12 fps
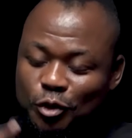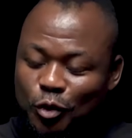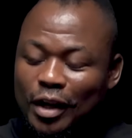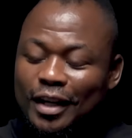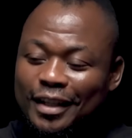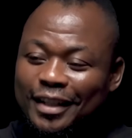
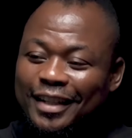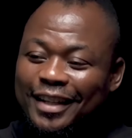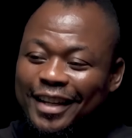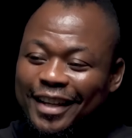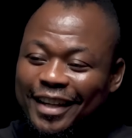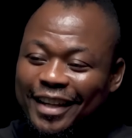Sexual
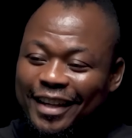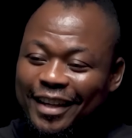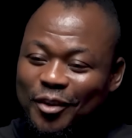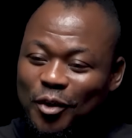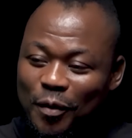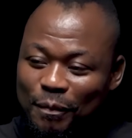
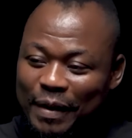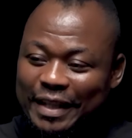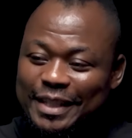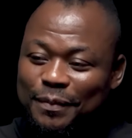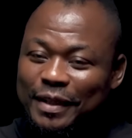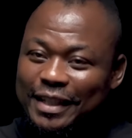
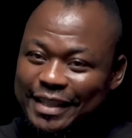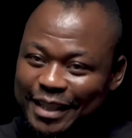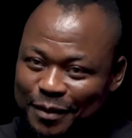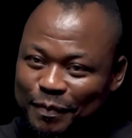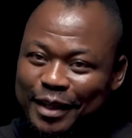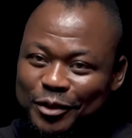compatibility,
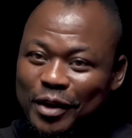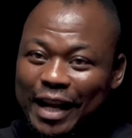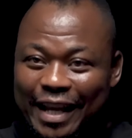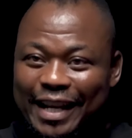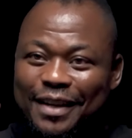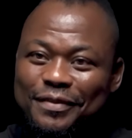spiritual.
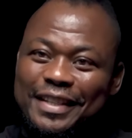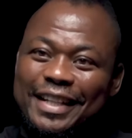I love